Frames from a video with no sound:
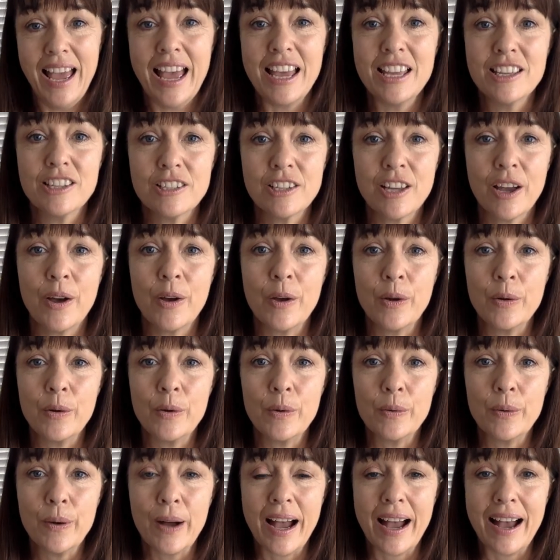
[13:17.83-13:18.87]

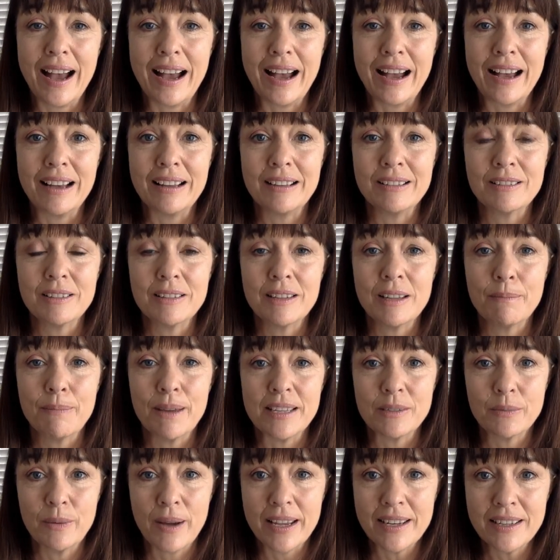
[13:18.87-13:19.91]
So the
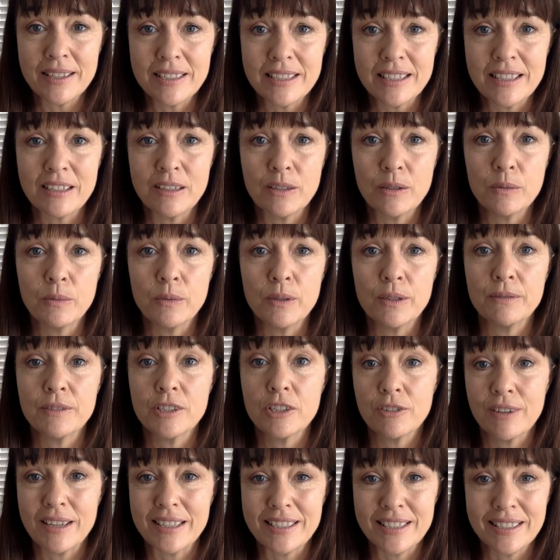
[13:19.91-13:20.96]
best way to deal with
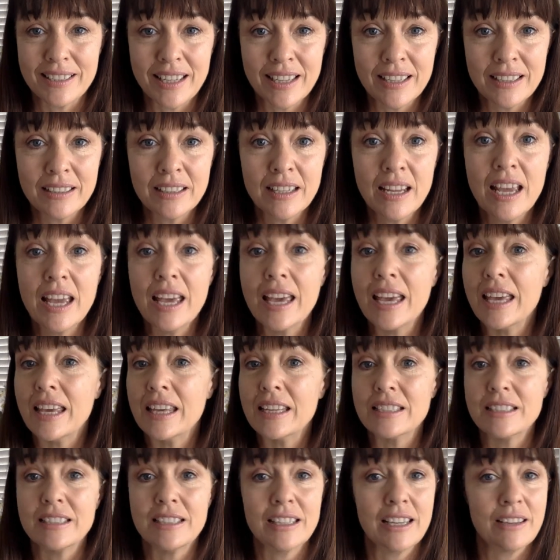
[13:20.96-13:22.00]
stressed skin
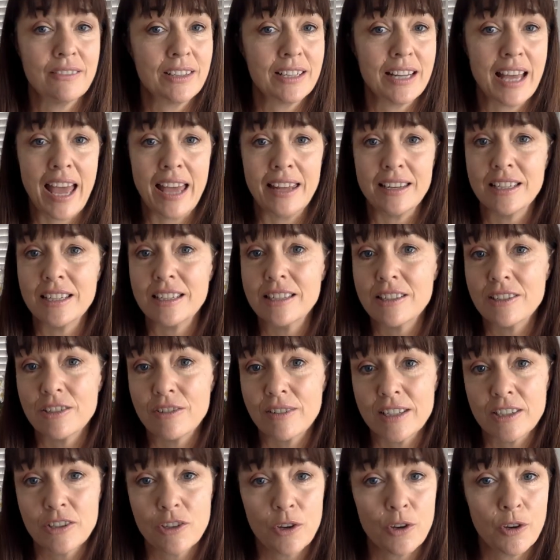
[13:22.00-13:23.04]
is to give it
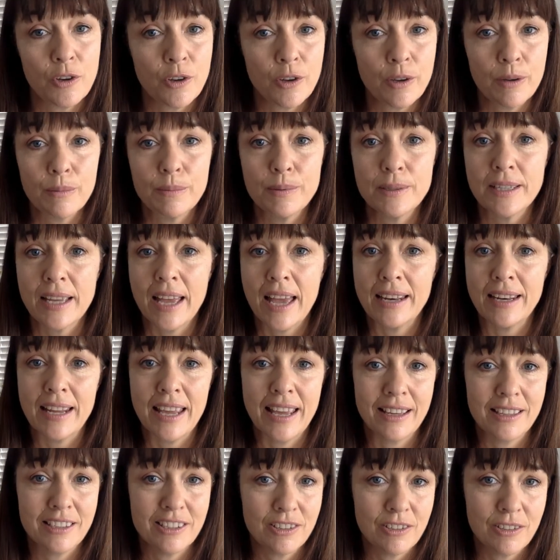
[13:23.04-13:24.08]
anti-stress herbs and
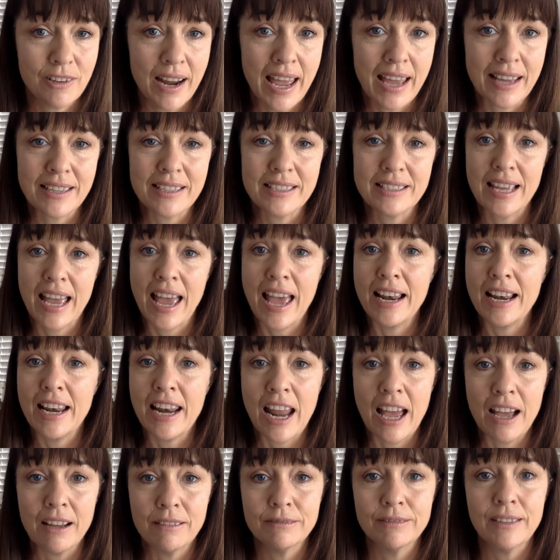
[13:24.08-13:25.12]
extracts and
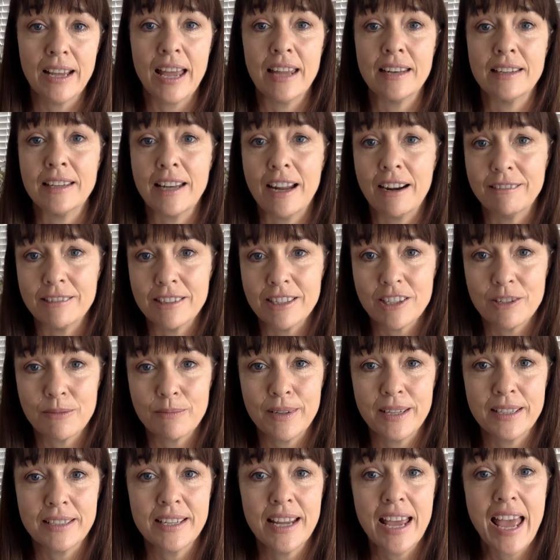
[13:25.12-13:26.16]
love and
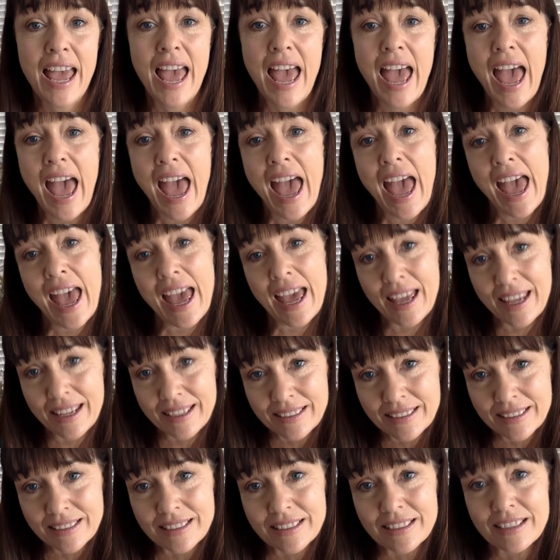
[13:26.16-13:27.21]
nourishment.
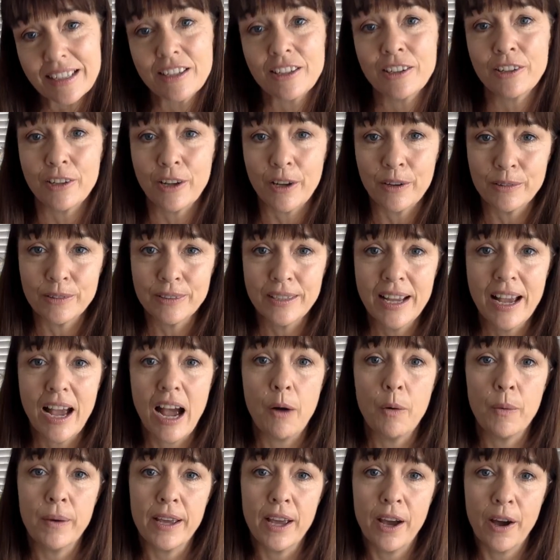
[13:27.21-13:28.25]
And, you know,
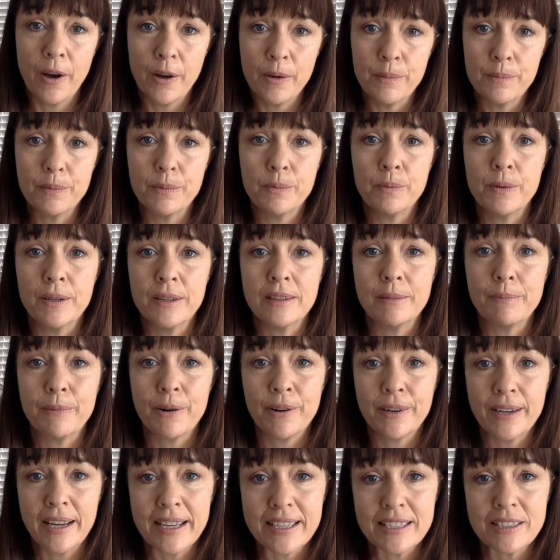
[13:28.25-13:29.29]
we hope with the
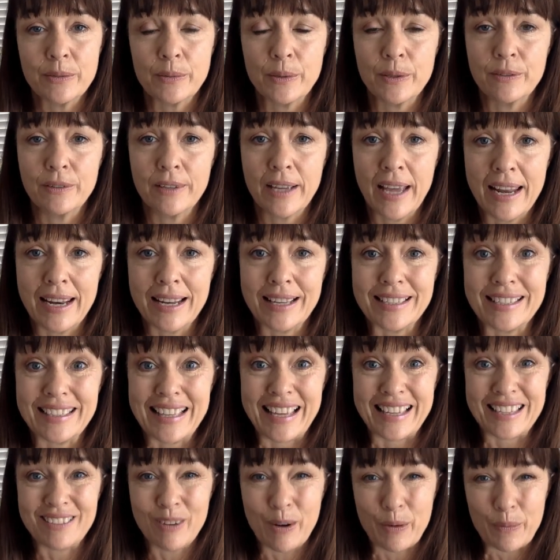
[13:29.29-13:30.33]
products at Word Organics,
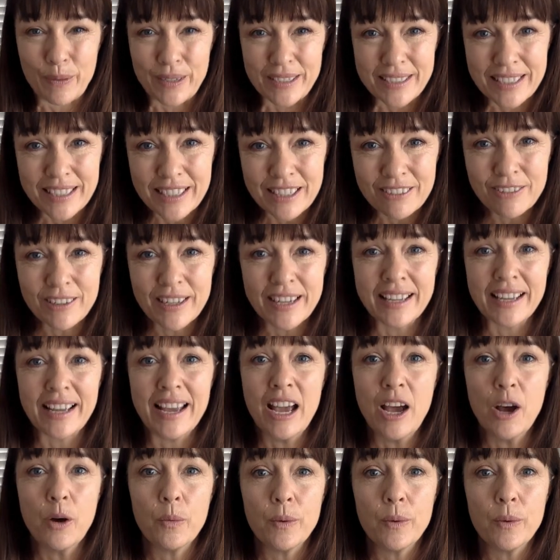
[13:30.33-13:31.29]
that's what we're delivering.